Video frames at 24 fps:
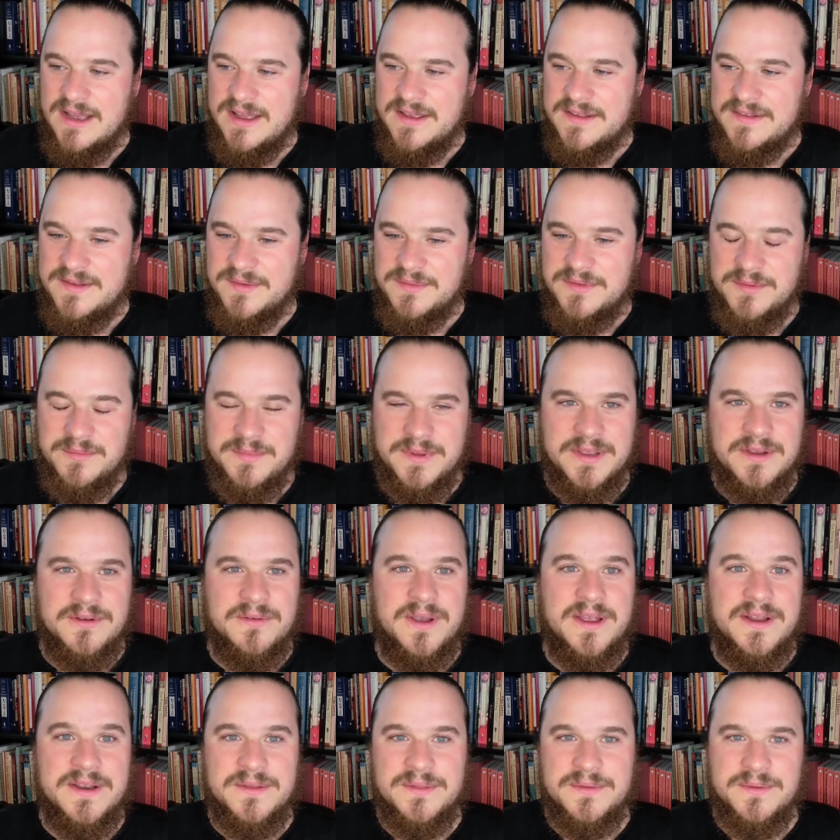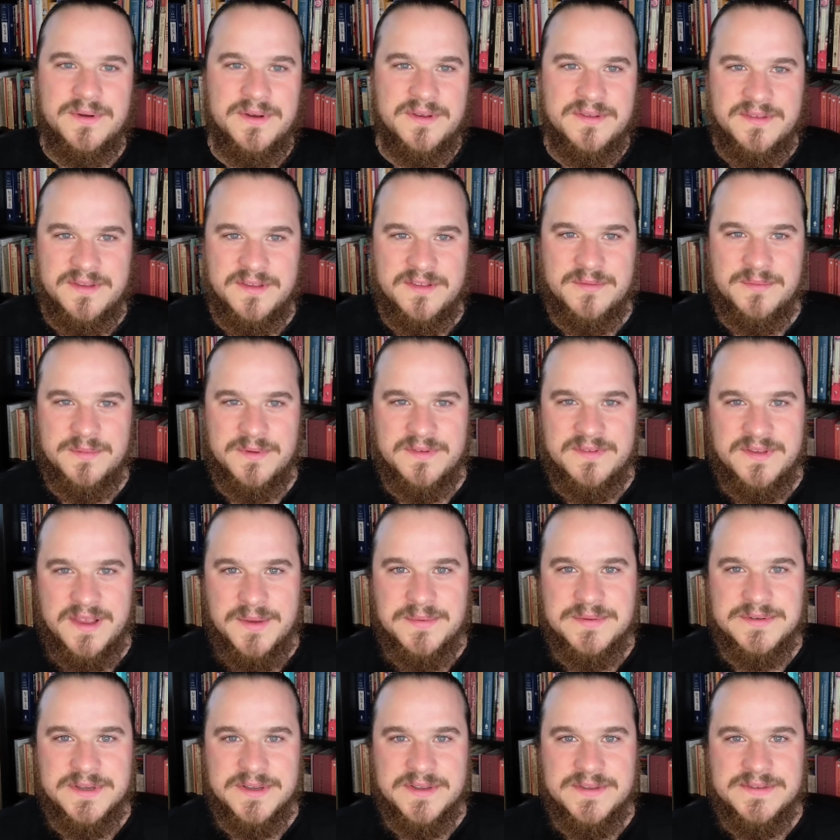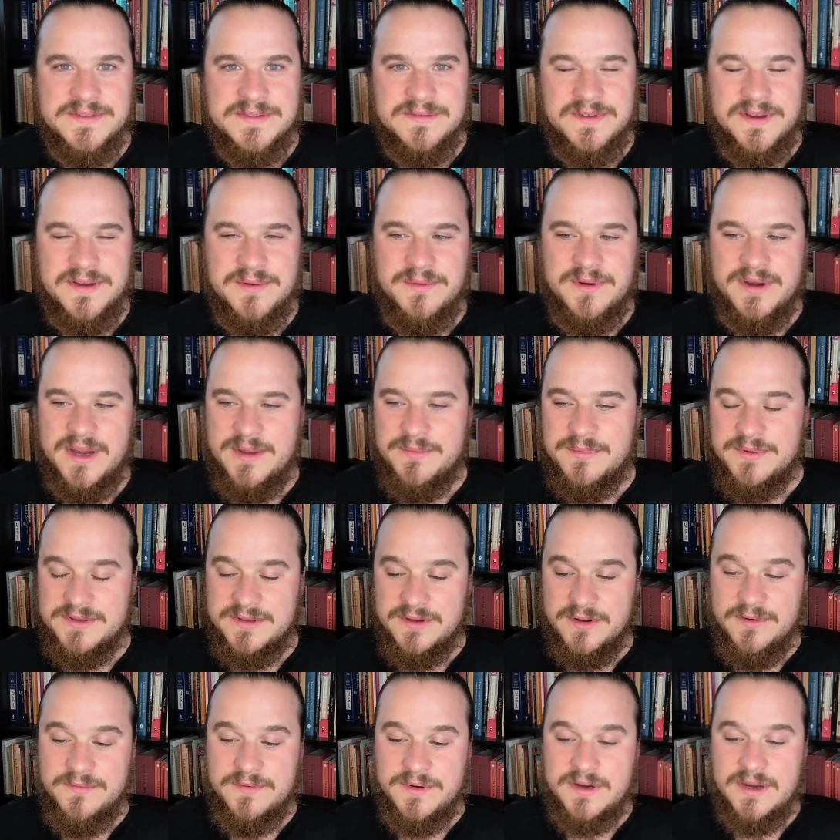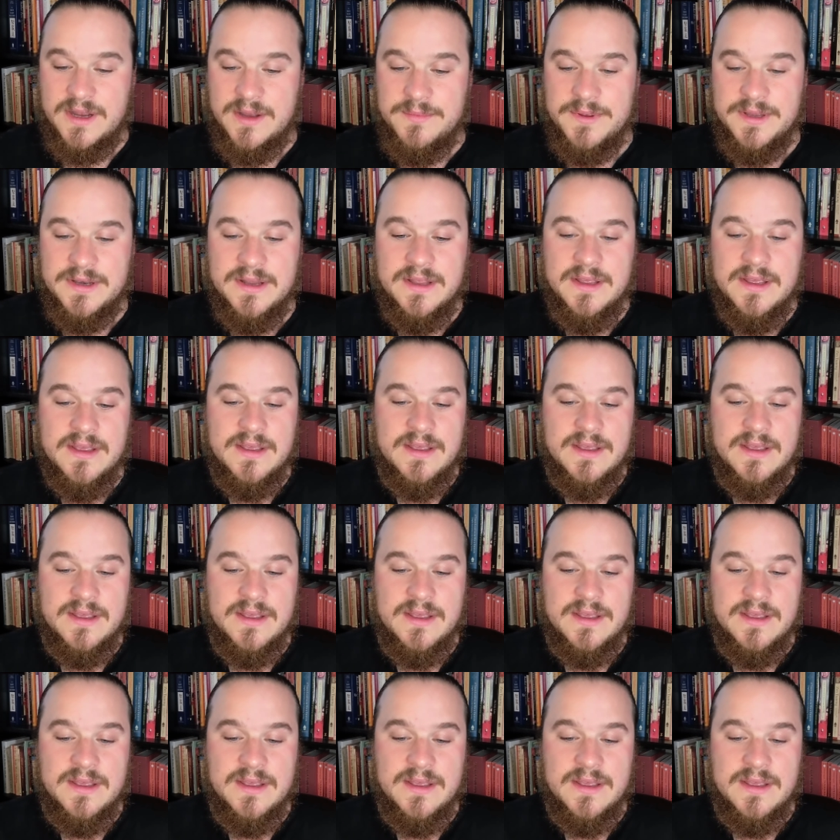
something being created through our sense perceptions, right? We're able to overcome it.